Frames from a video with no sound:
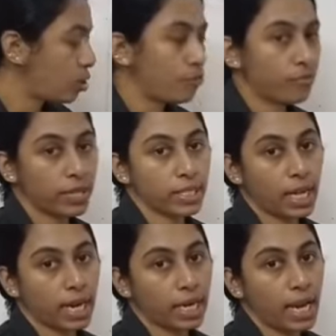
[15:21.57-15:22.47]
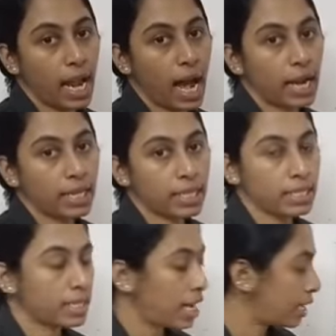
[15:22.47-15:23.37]
of a circle and
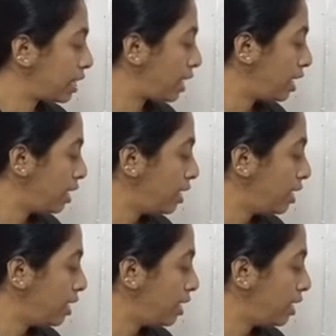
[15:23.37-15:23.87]
the circle.